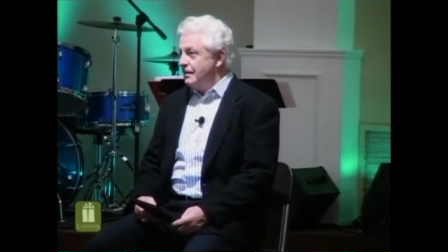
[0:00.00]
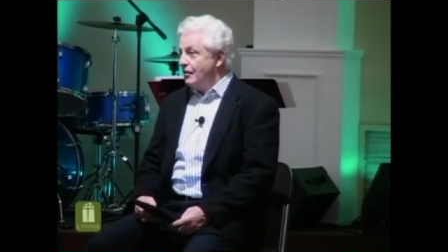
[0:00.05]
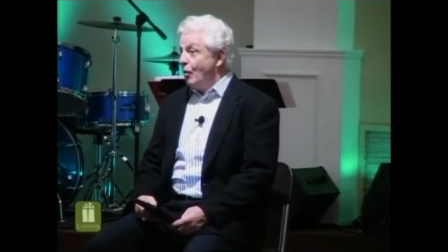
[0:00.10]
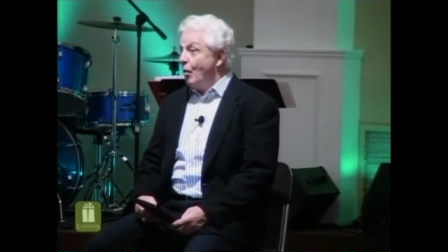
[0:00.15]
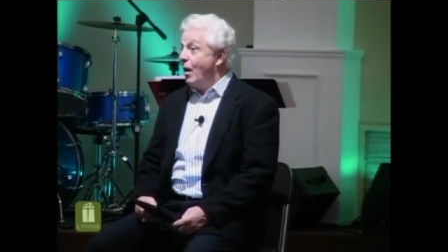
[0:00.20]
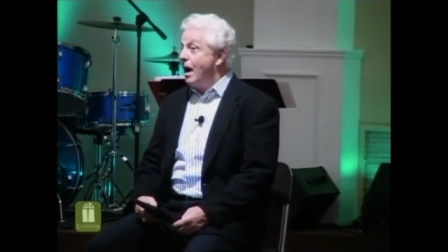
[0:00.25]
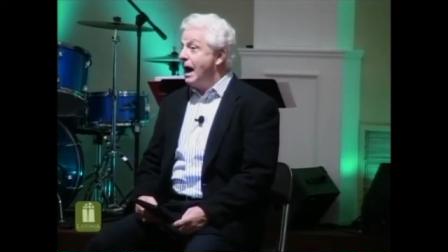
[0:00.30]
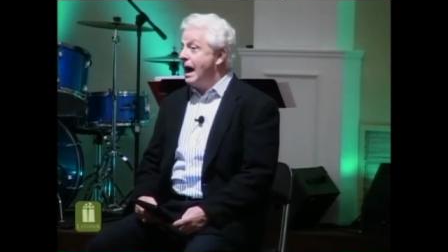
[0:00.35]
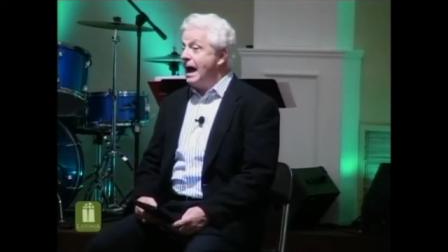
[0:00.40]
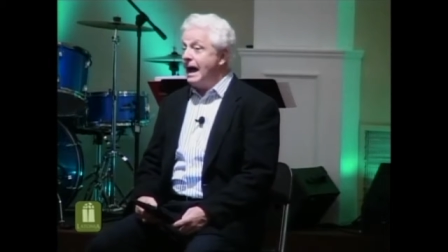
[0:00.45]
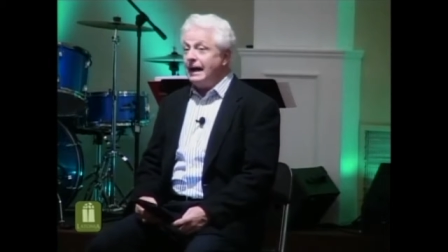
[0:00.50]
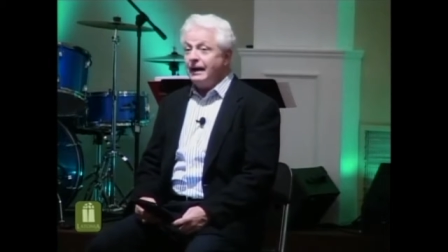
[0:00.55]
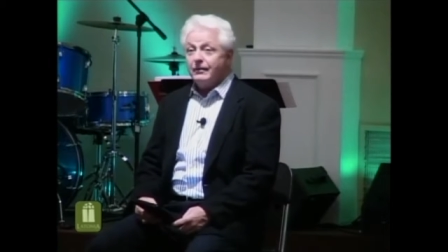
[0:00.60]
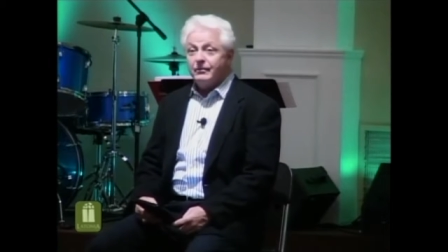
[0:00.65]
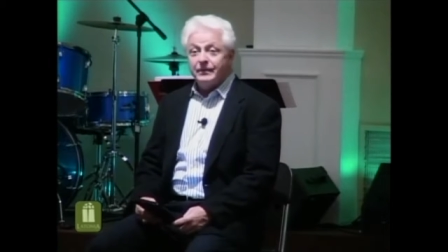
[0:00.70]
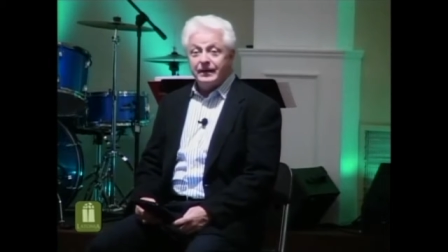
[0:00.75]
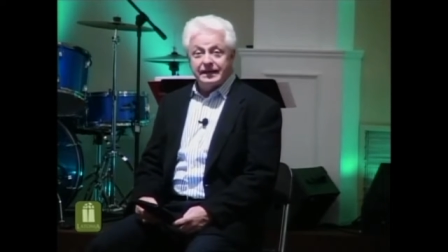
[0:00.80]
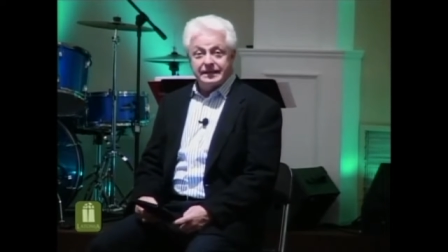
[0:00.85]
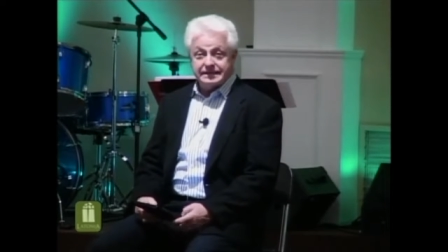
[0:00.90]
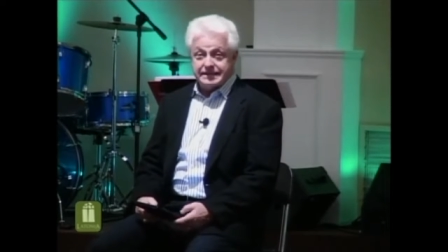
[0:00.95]
Why?
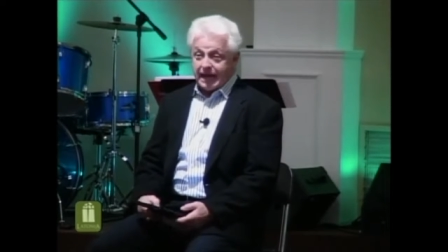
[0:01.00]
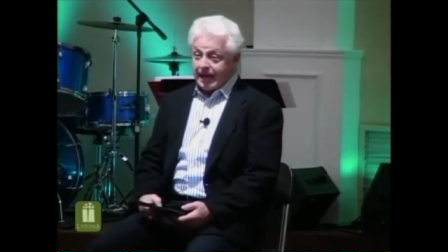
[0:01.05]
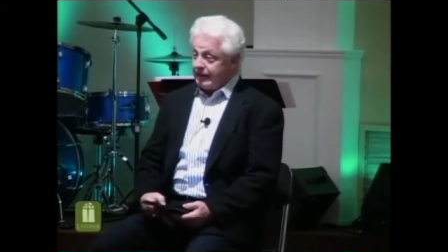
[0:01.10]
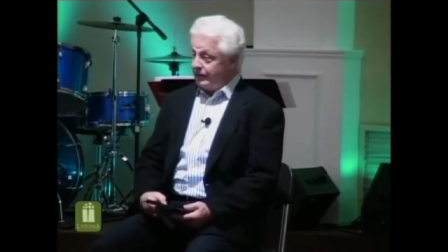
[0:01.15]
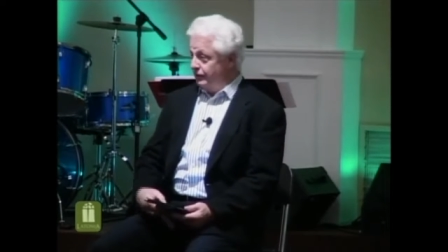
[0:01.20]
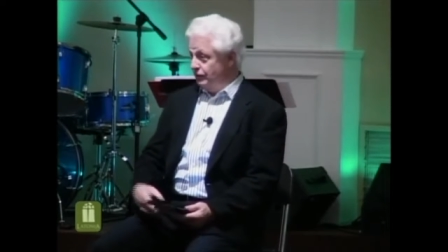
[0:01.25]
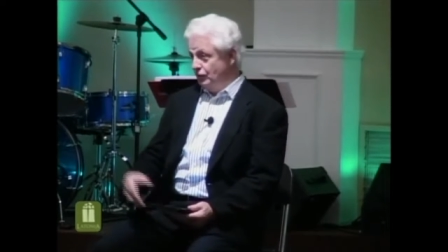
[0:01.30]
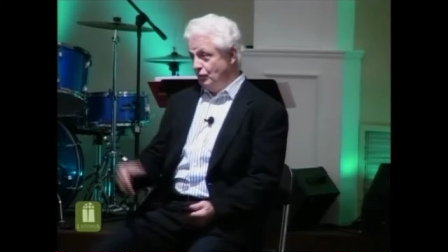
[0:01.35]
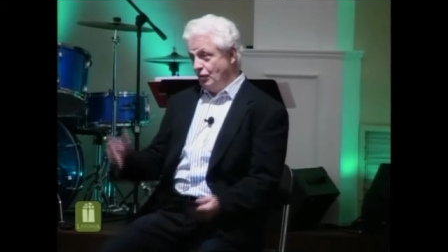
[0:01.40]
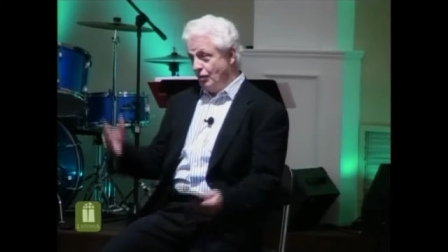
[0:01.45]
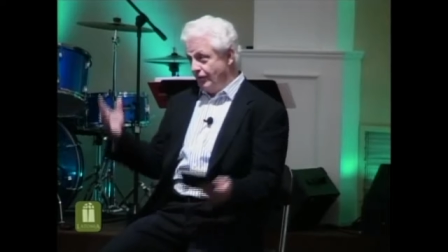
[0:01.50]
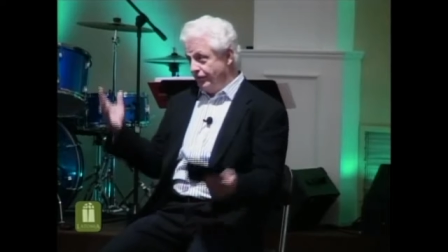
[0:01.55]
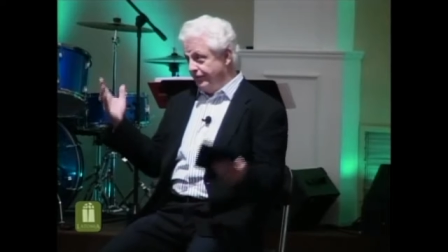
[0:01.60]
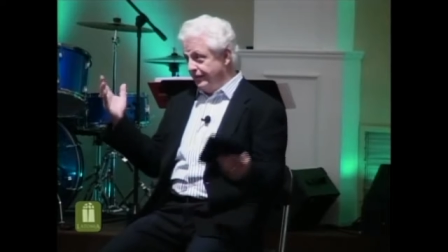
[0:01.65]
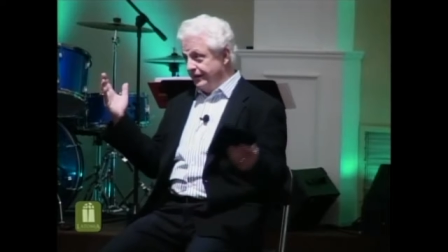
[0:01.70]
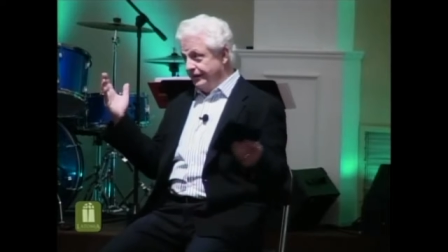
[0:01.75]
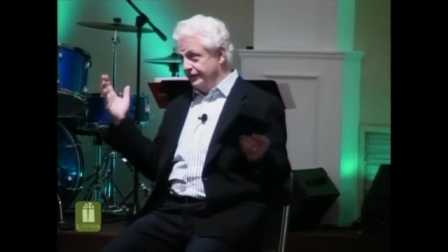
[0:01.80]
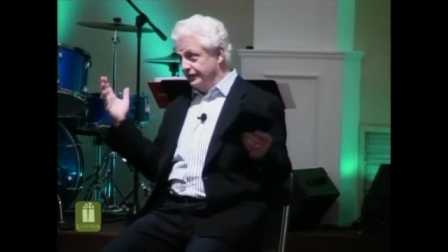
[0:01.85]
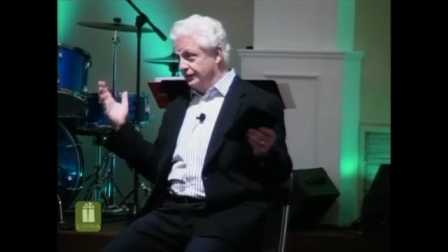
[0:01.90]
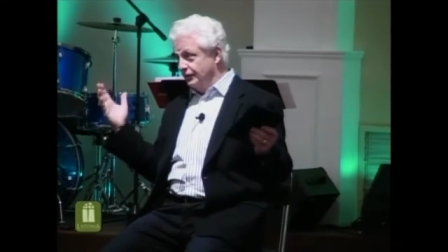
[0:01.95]
Because I can do all
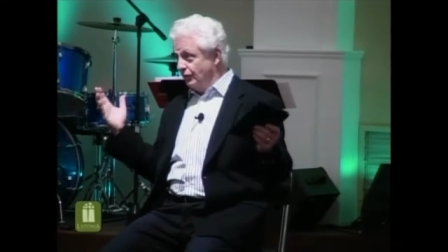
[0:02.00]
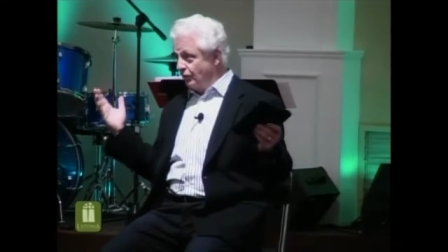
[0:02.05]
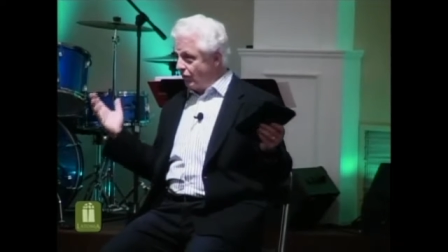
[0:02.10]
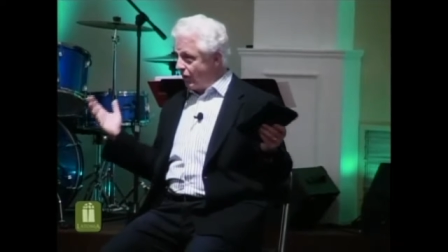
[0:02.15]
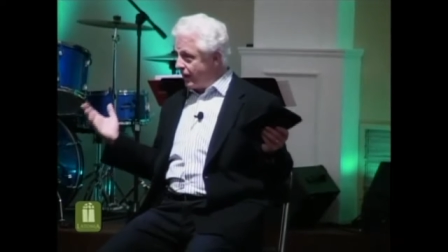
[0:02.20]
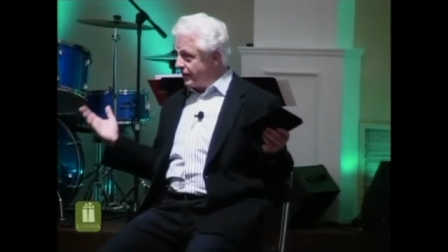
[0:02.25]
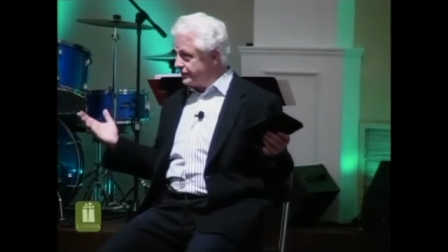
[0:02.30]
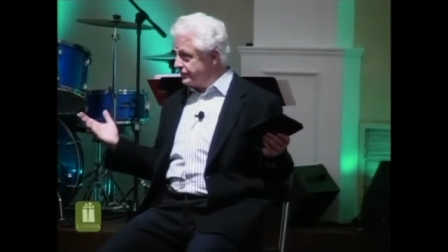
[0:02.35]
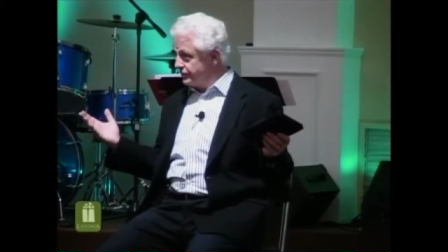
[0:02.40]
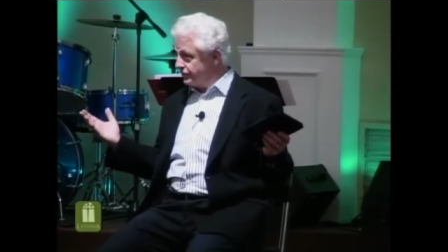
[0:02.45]
things through Christ